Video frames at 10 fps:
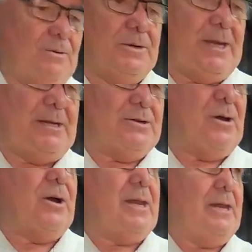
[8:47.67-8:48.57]
all
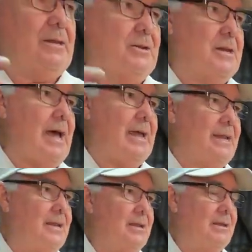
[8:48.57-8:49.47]
neat, tidy, and
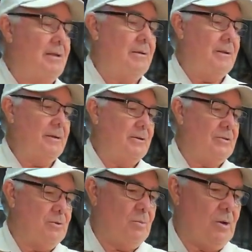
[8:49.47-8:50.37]
contained,
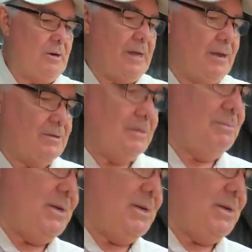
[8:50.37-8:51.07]
because your model goes